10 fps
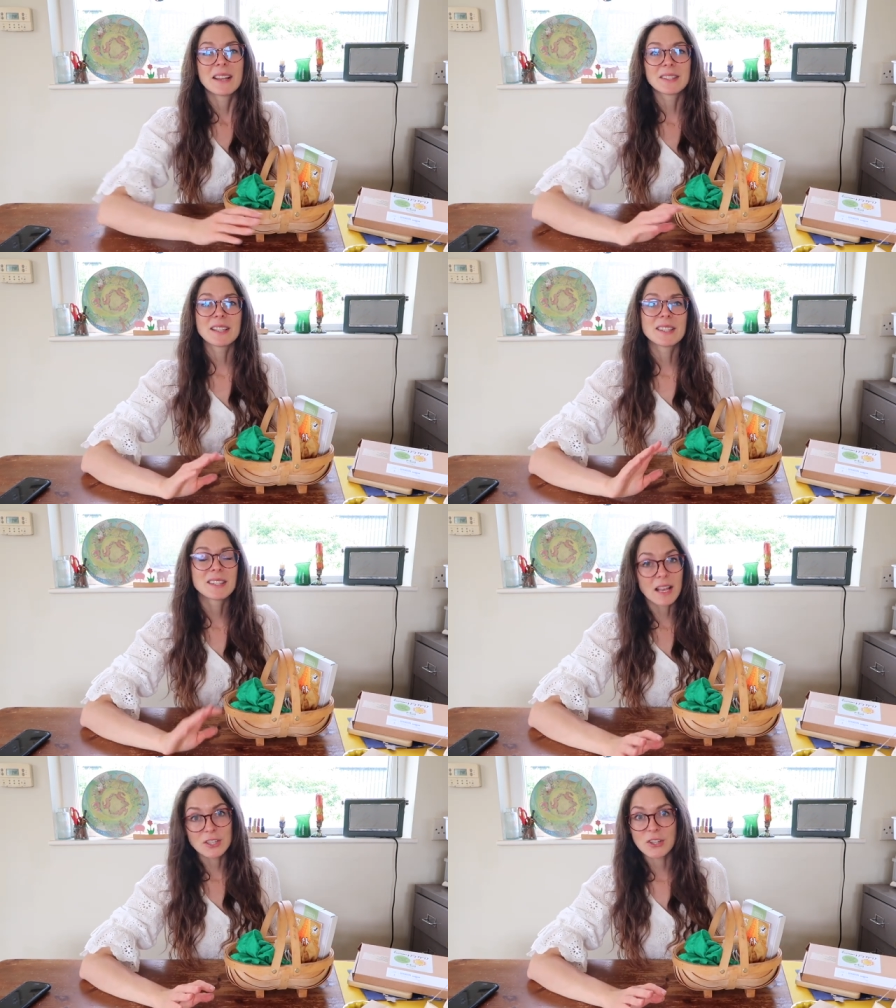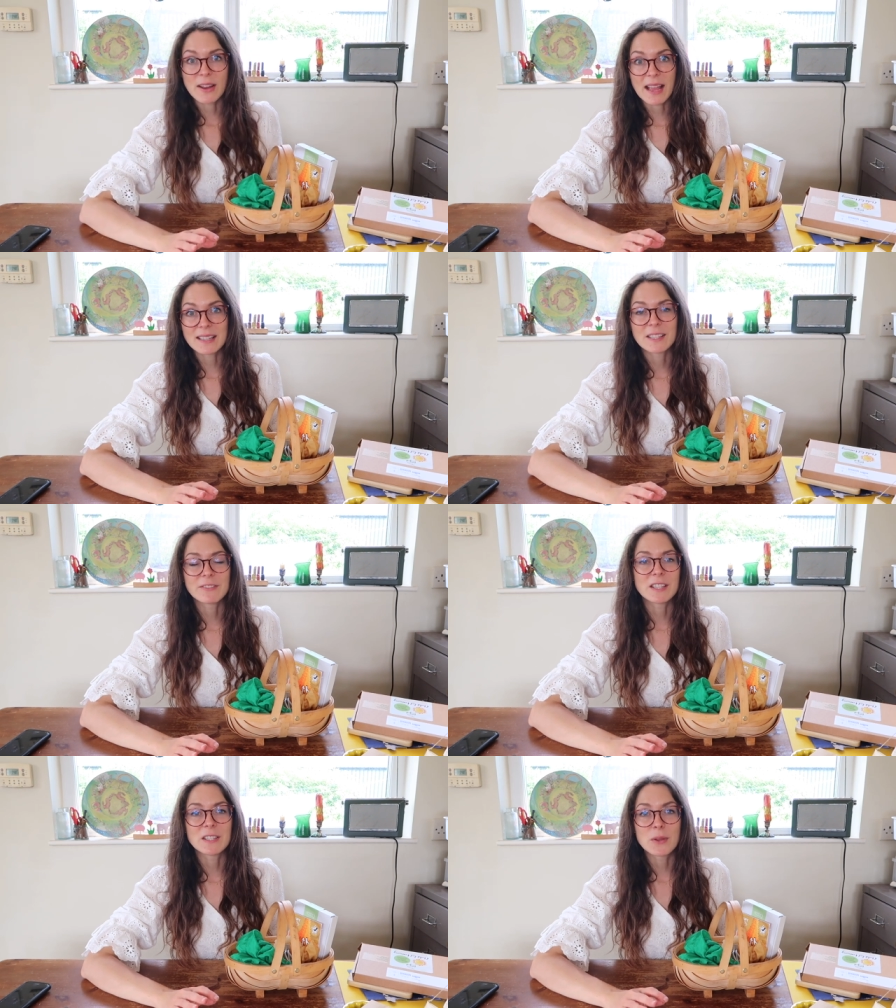because it's such a great
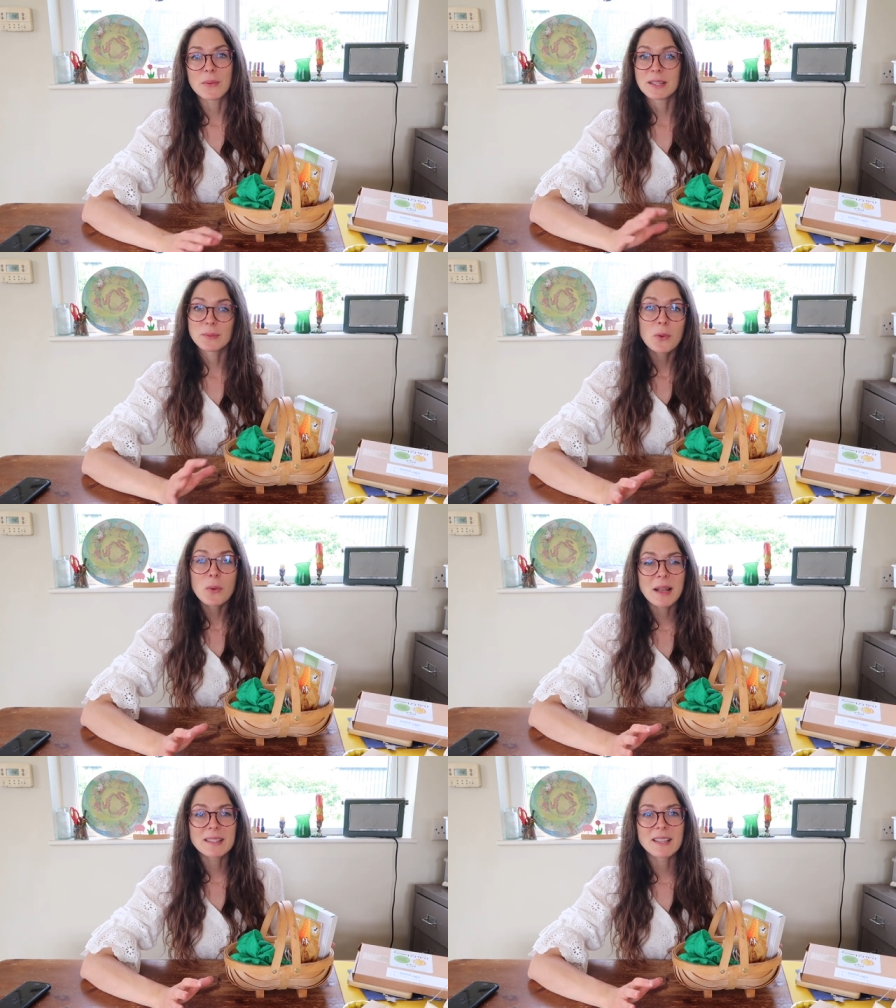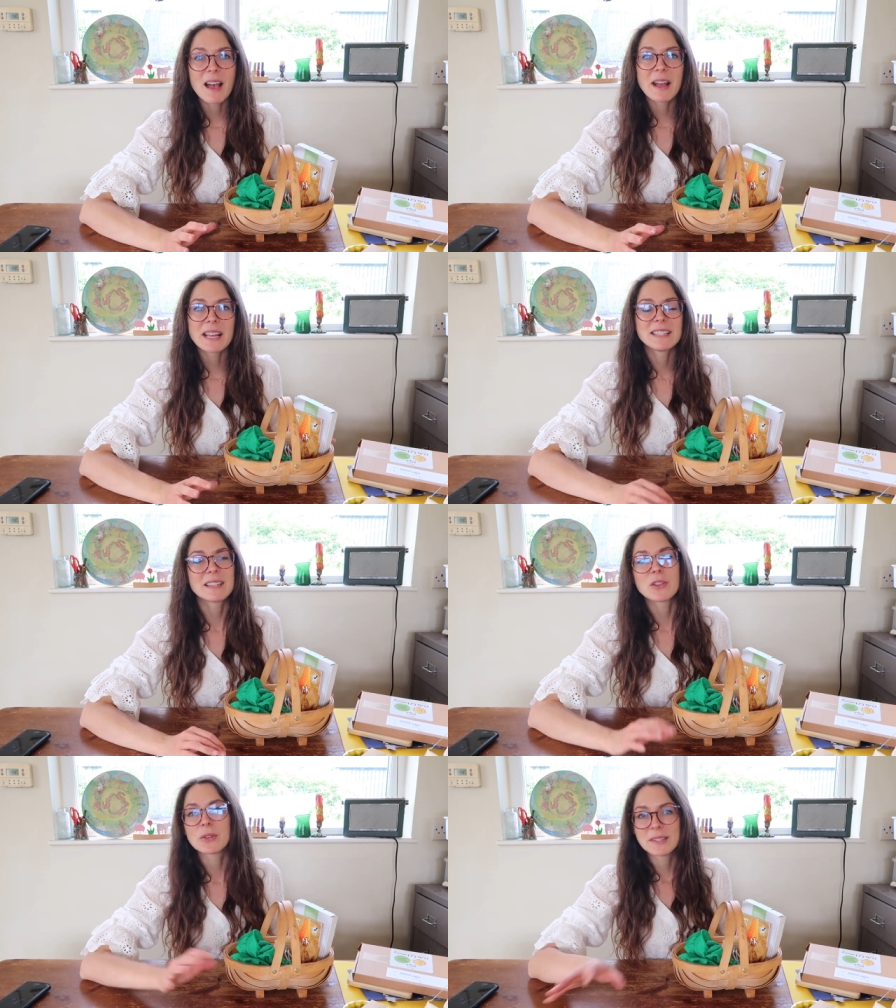activity to do when it's warm outside
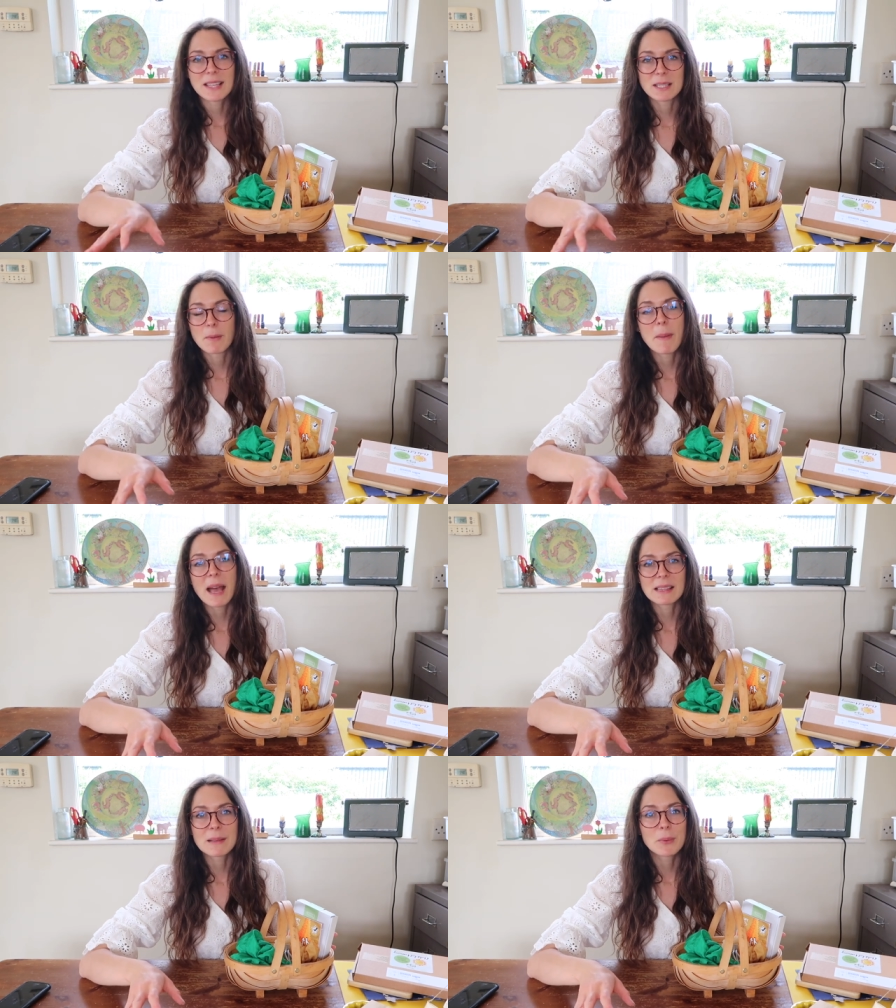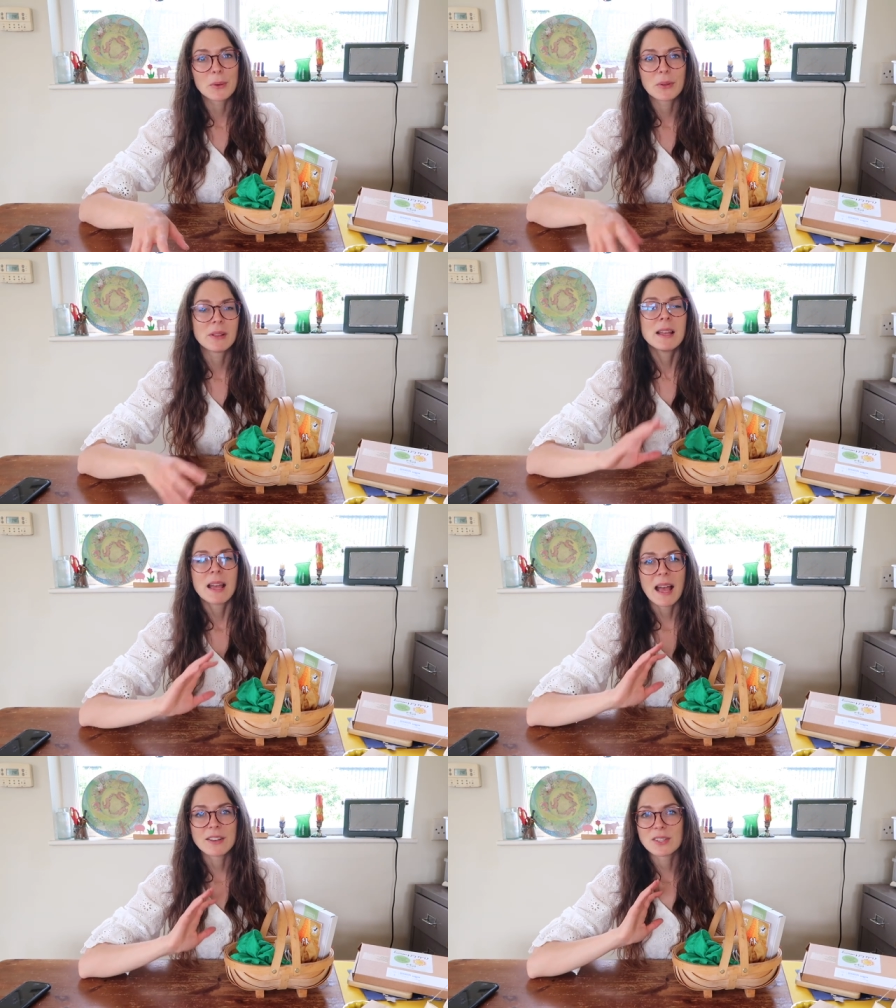and you can set up a paddling pool
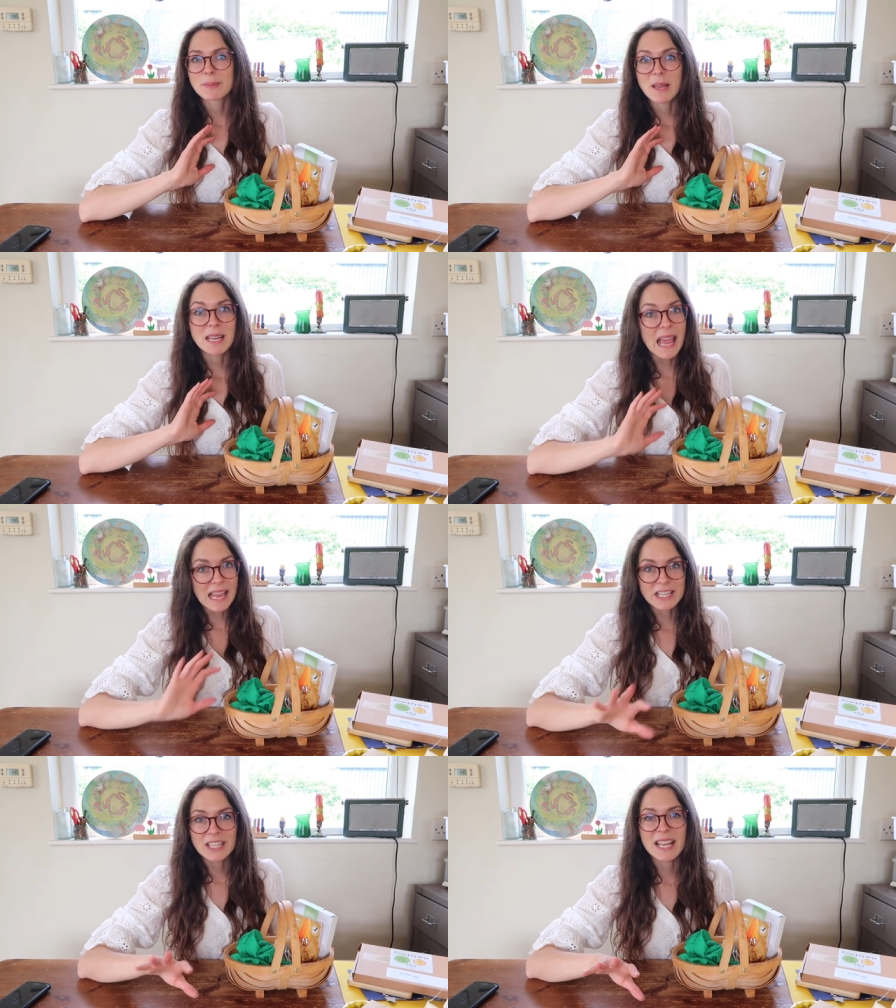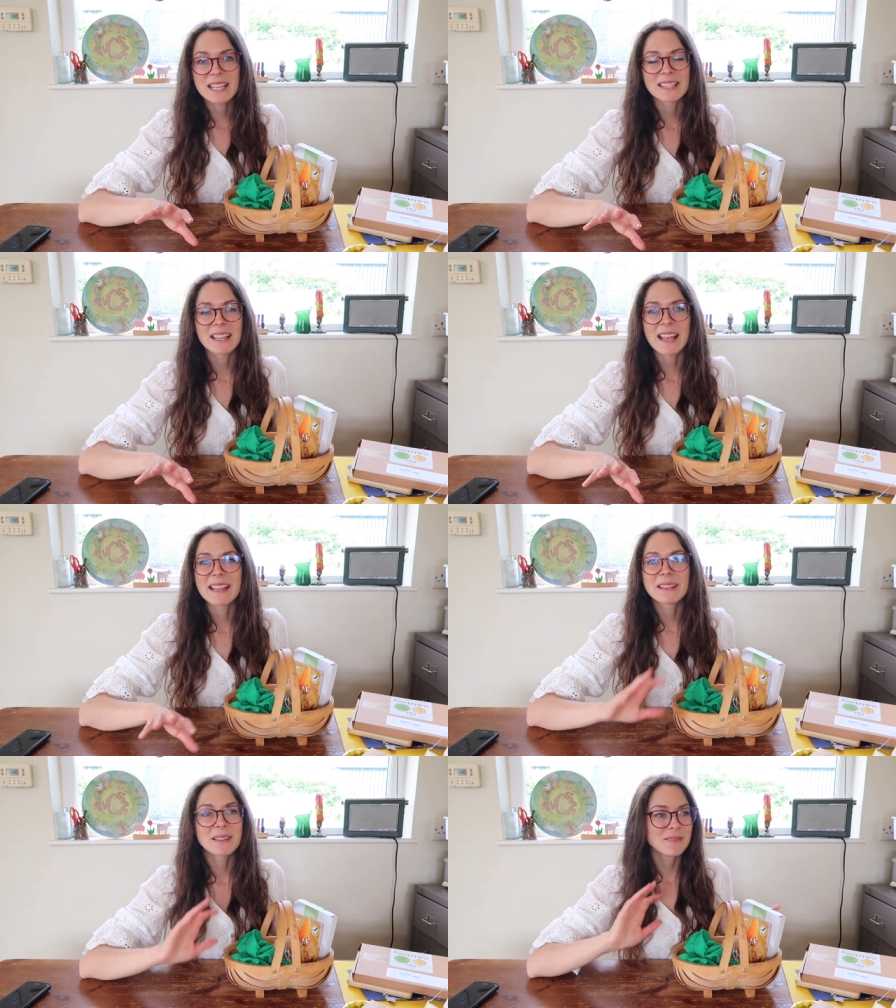and just spend ages like